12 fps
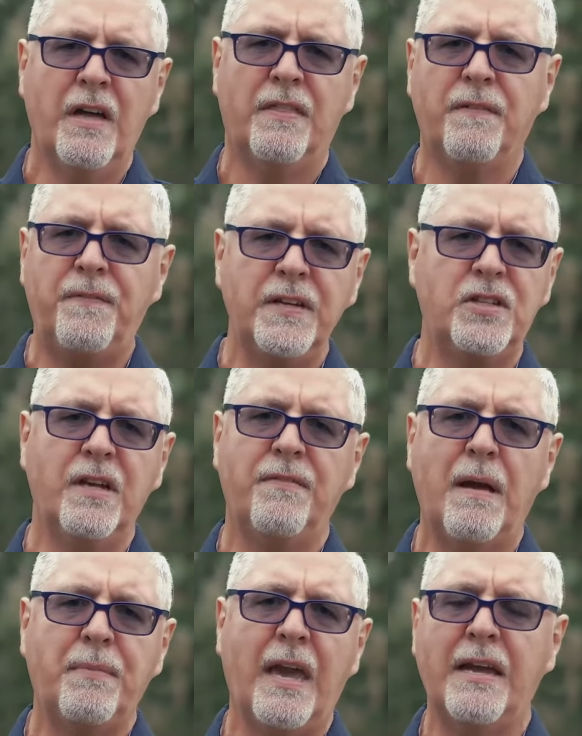The vision of
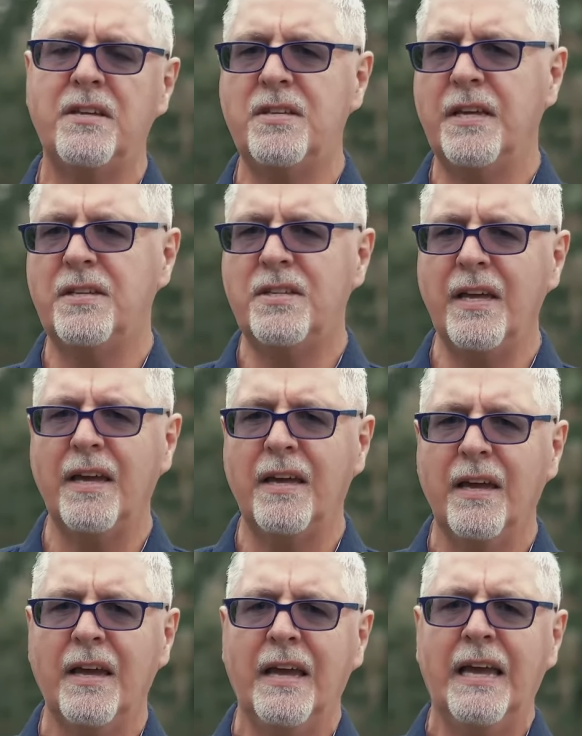
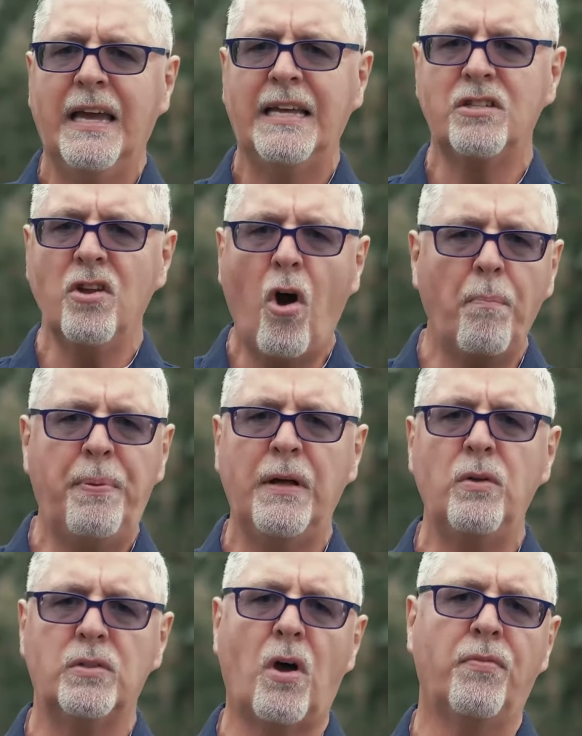MKCC is not
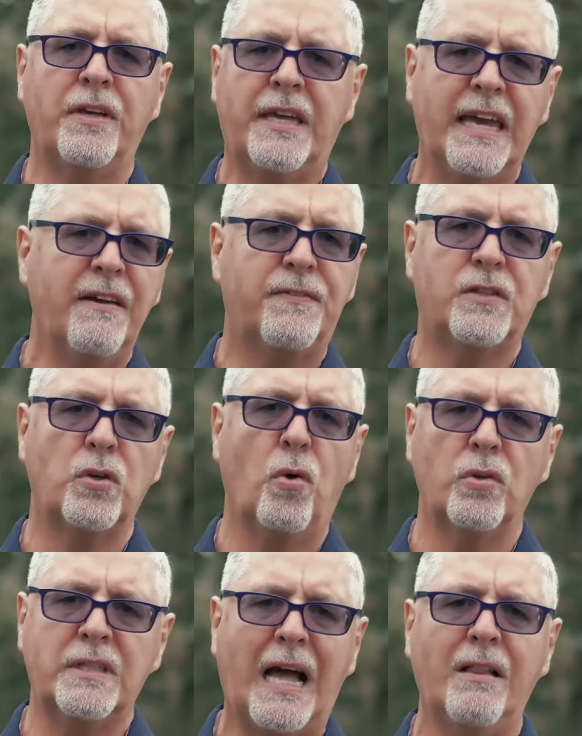built on the gifts
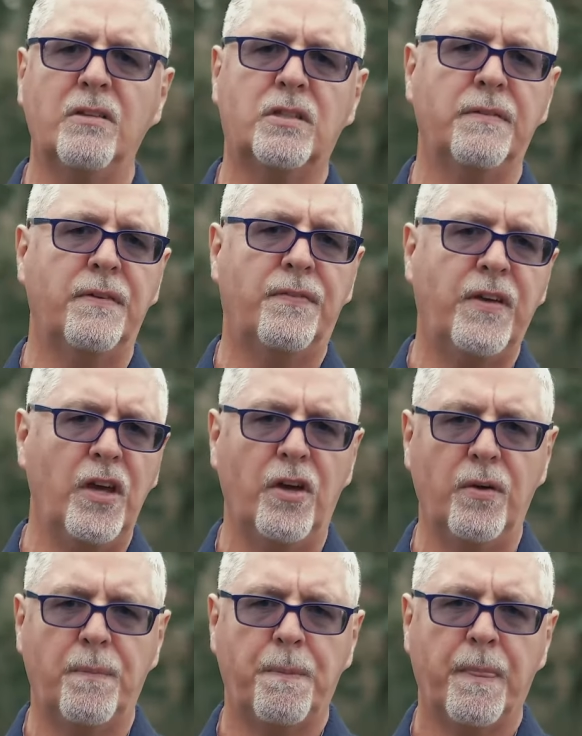or talents of a
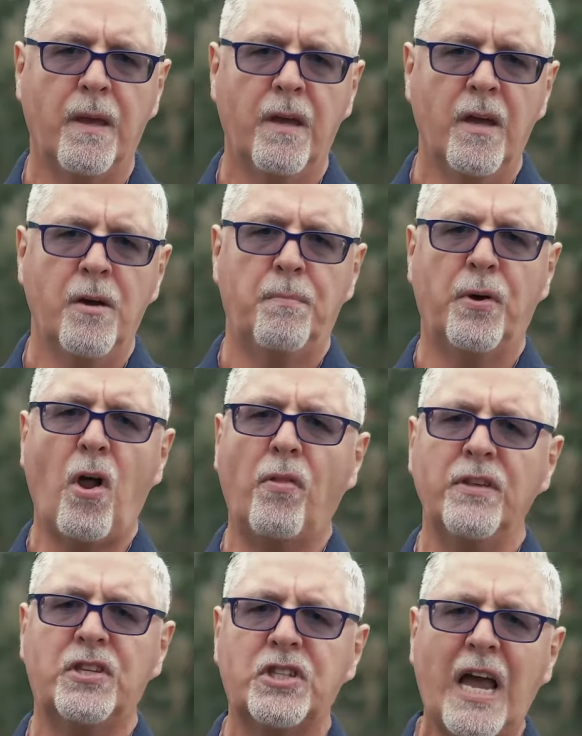few, but on
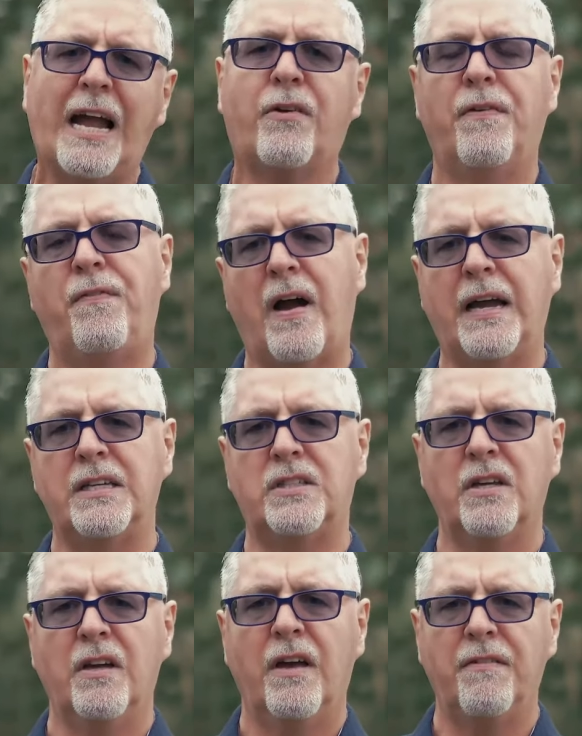the sacrifice
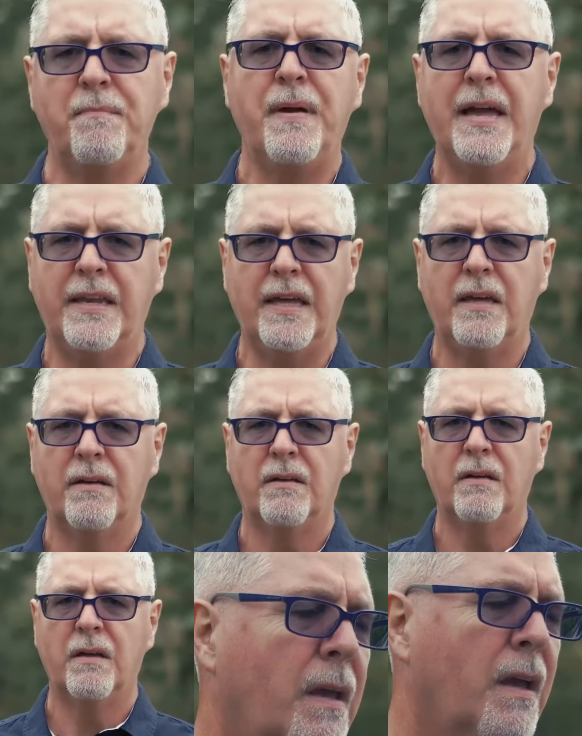of many.
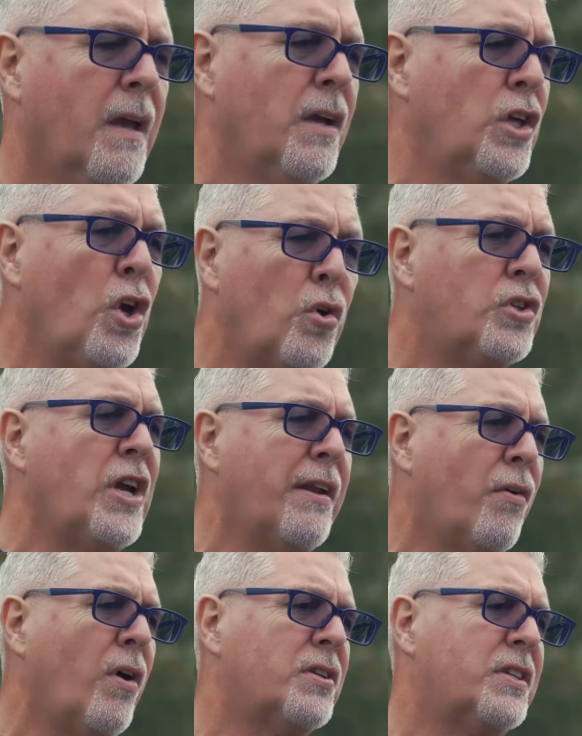Your
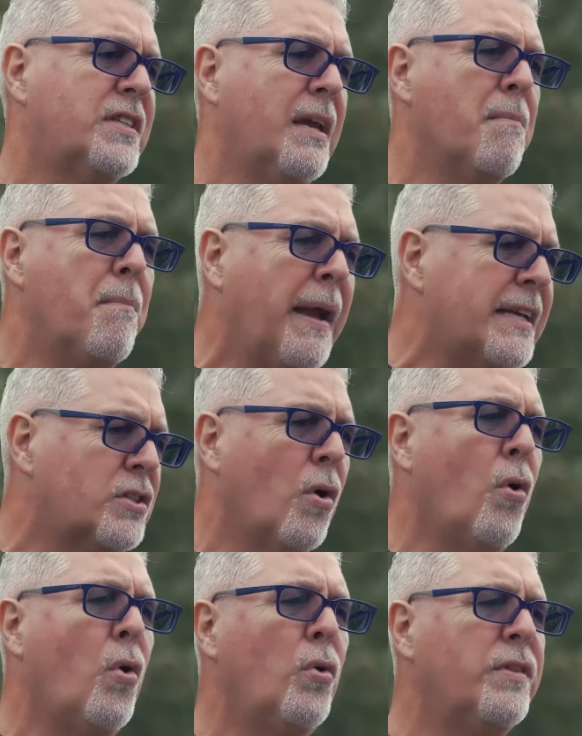generosity makes
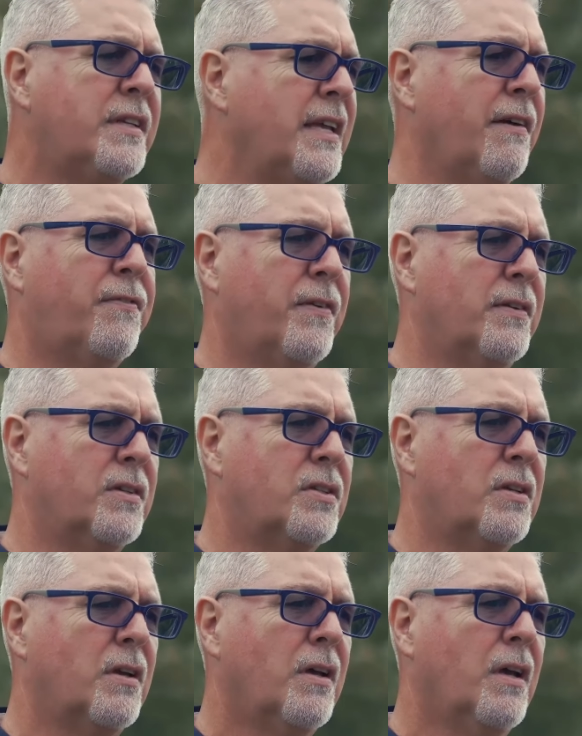all the difference.
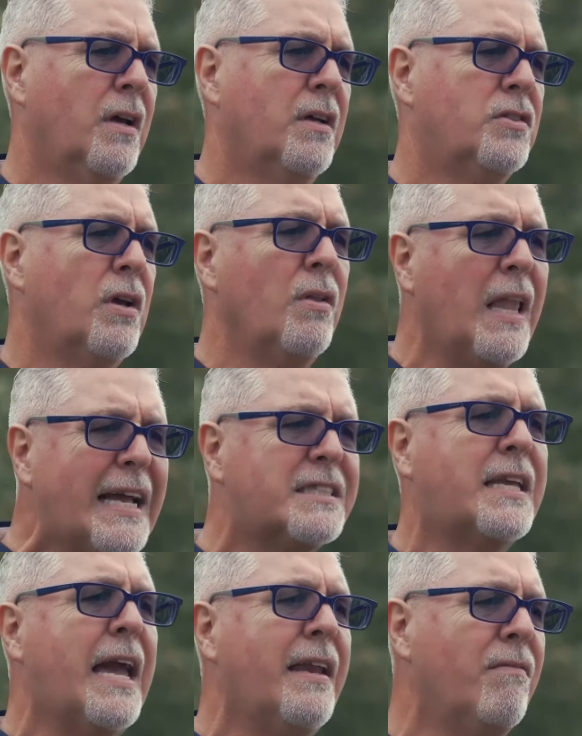So let's
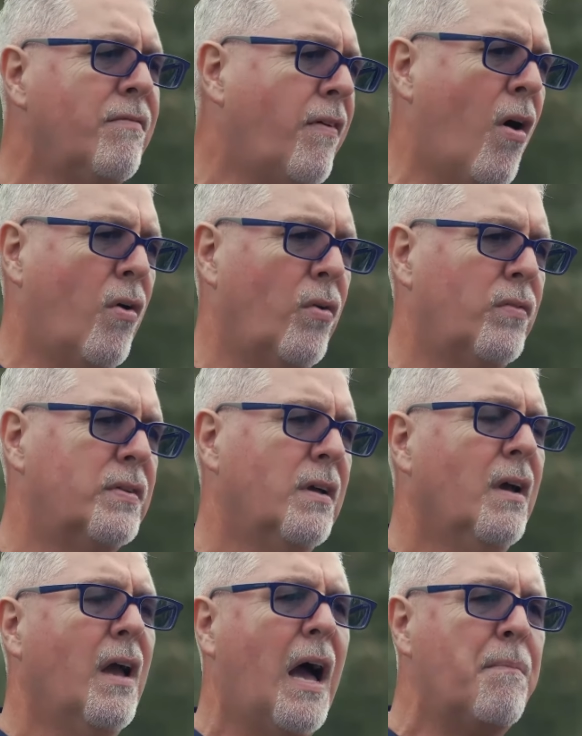get involved
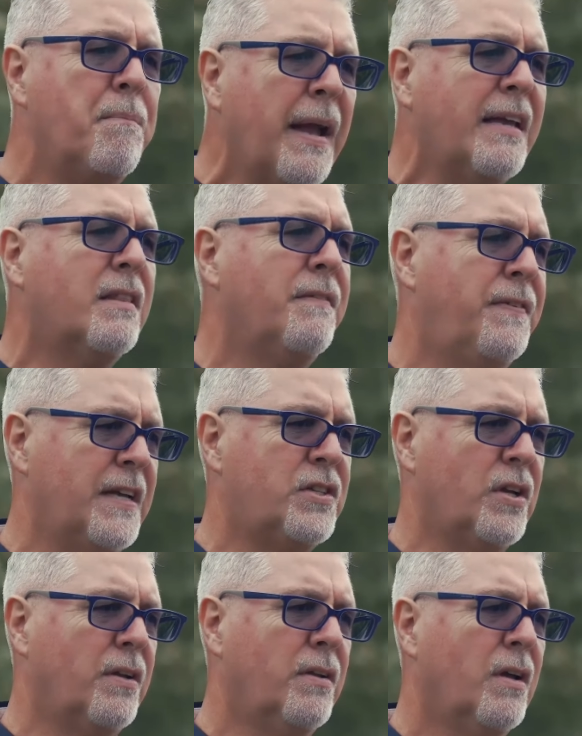and make the
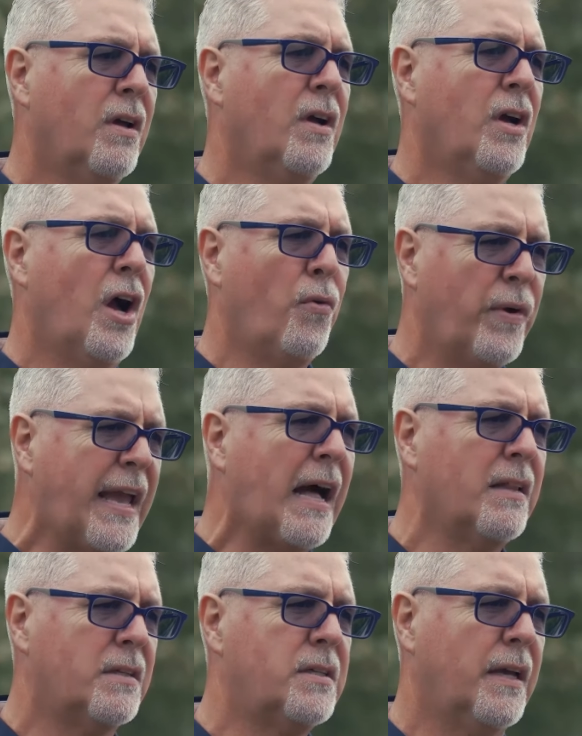vision a
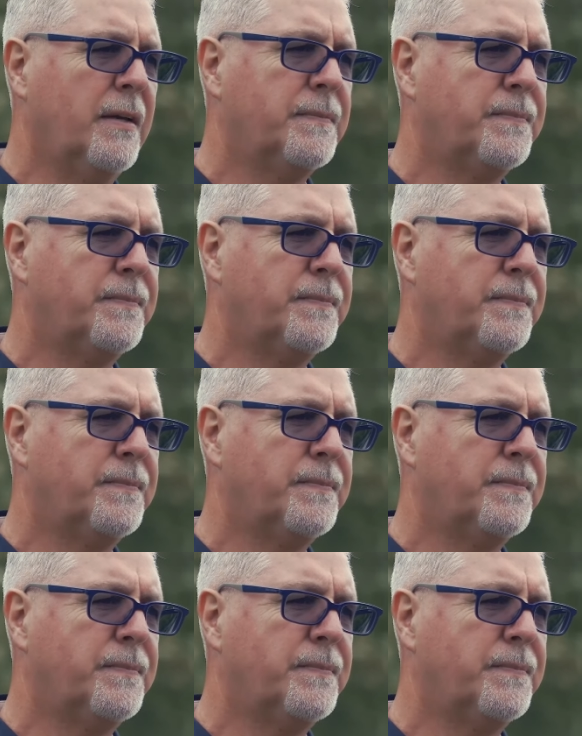reality.